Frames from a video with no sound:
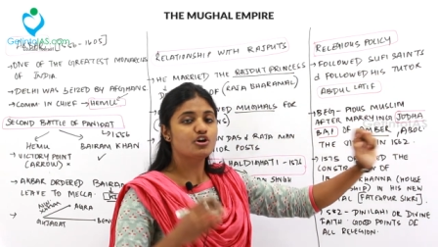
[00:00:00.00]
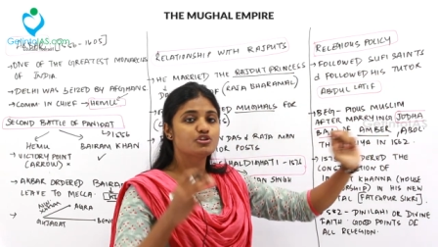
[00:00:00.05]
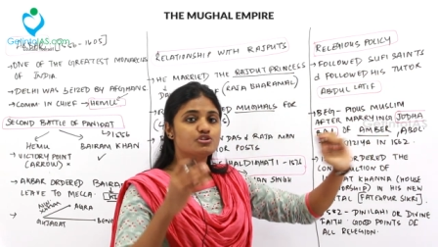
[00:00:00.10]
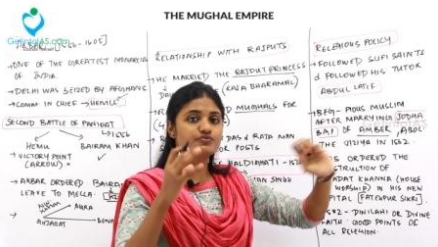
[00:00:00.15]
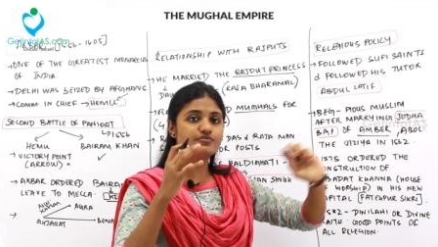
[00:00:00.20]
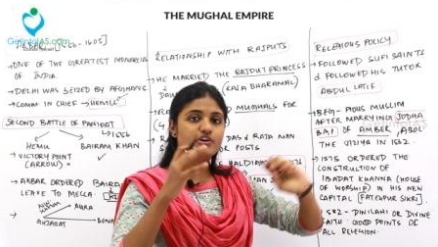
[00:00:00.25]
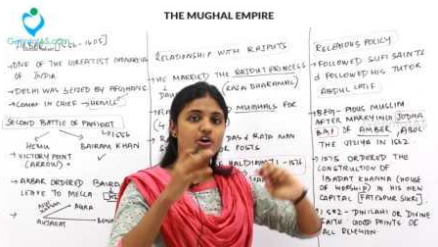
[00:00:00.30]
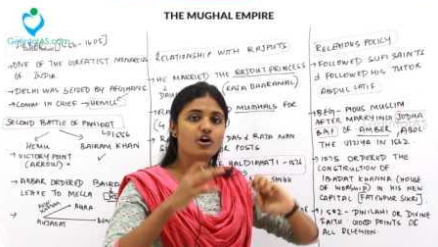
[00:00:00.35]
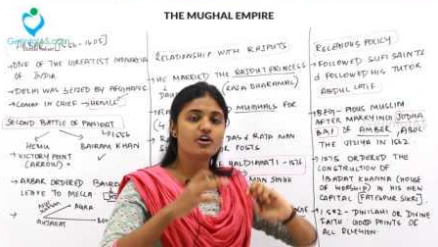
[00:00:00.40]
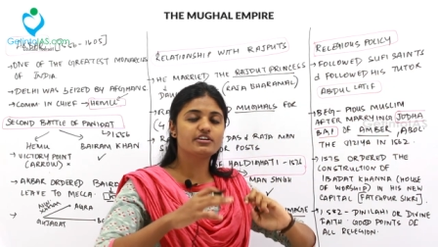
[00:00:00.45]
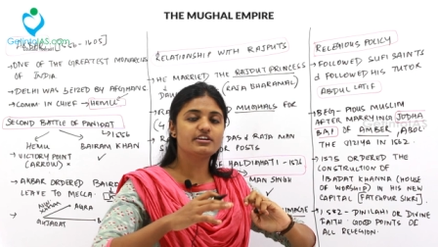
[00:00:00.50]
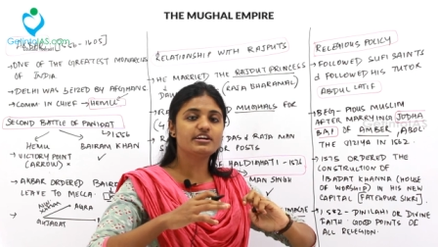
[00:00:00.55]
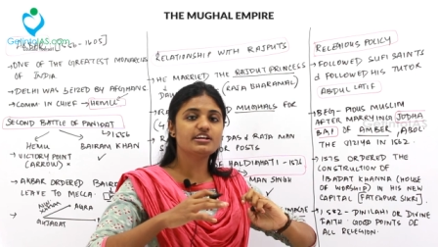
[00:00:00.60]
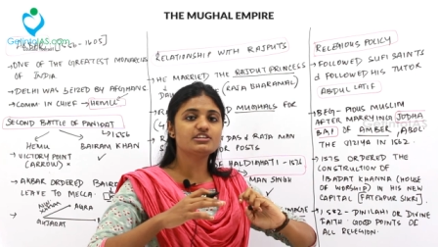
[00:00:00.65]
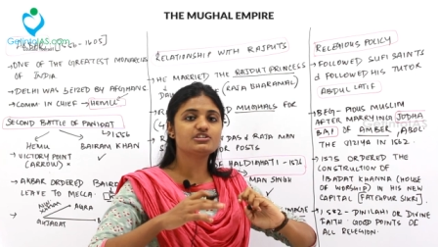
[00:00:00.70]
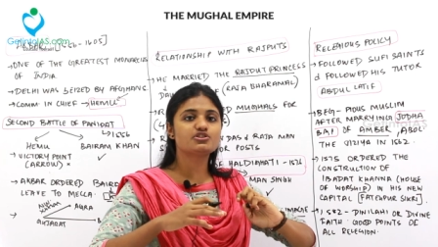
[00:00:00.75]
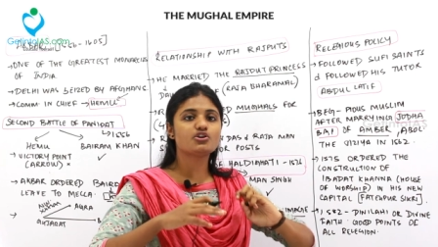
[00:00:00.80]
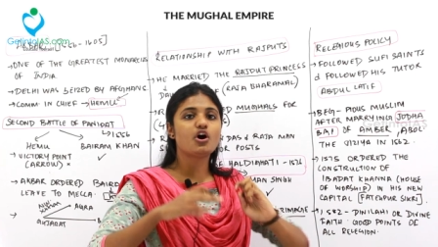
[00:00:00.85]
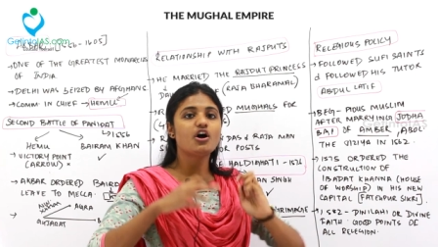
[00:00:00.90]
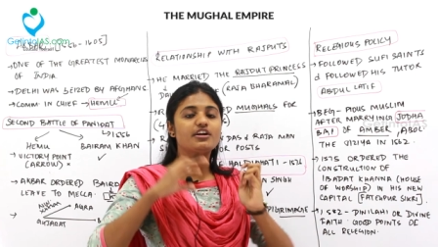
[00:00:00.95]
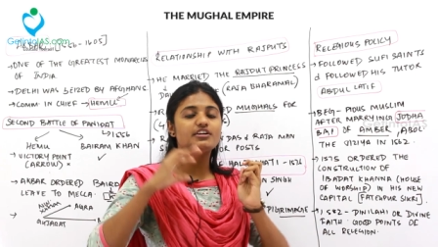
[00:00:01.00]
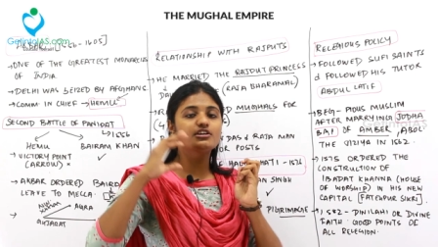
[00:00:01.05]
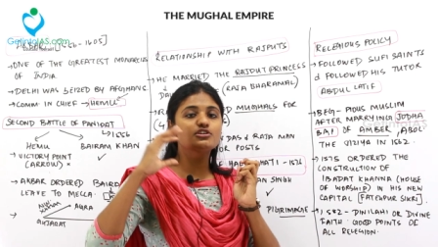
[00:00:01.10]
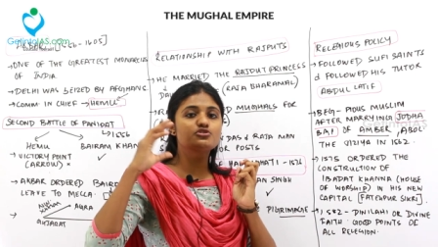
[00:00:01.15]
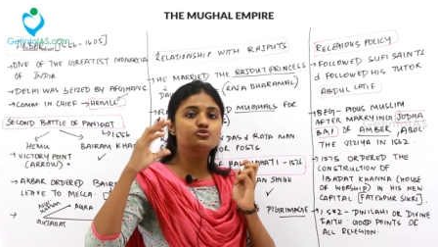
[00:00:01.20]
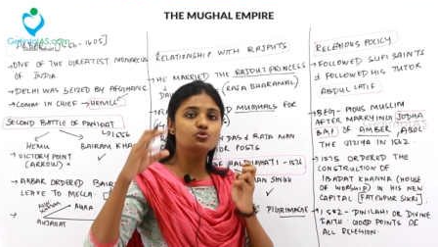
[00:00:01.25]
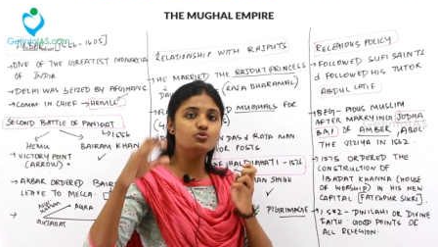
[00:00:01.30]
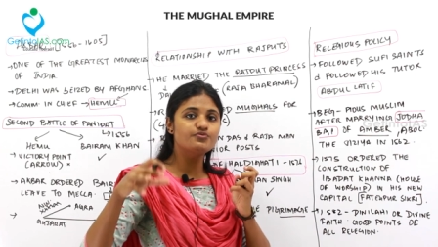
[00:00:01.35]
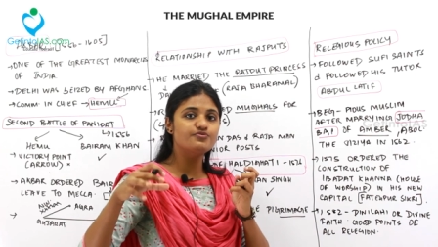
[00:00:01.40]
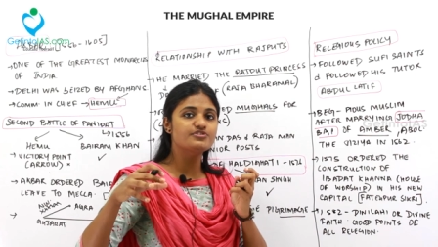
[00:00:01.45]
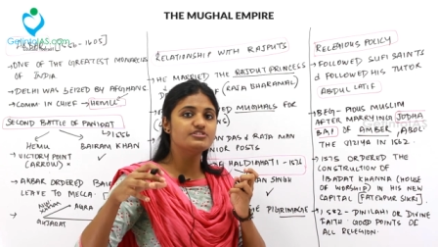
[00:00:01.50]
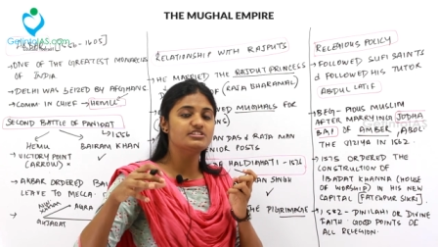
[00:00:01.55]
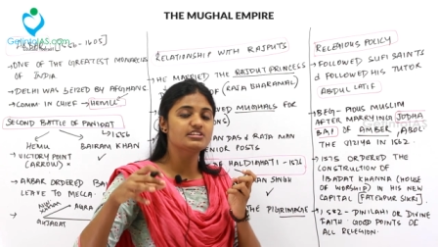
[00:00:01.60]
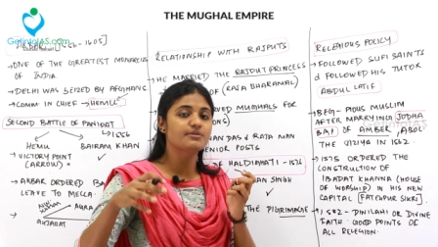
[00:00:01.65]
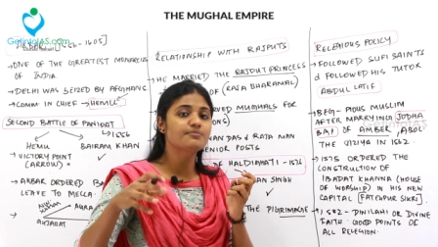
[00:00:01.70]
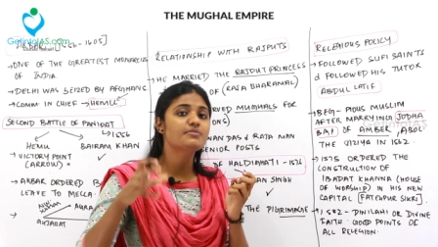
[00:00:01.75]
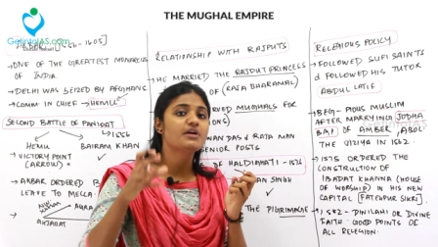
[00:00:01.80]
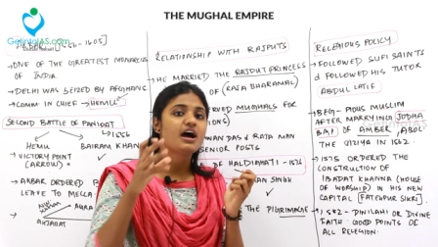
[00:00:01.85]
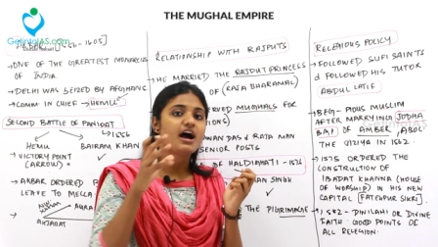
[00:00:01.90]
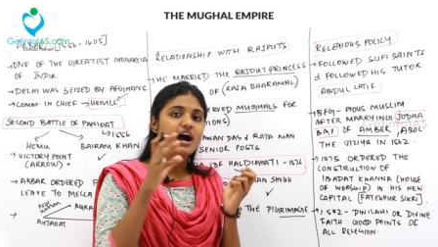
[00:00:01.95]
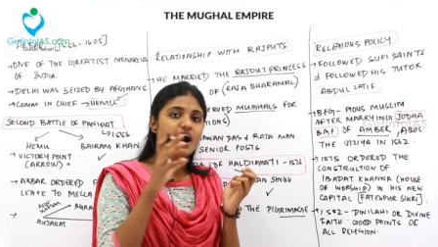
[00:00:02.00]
So we already saw under Sufism,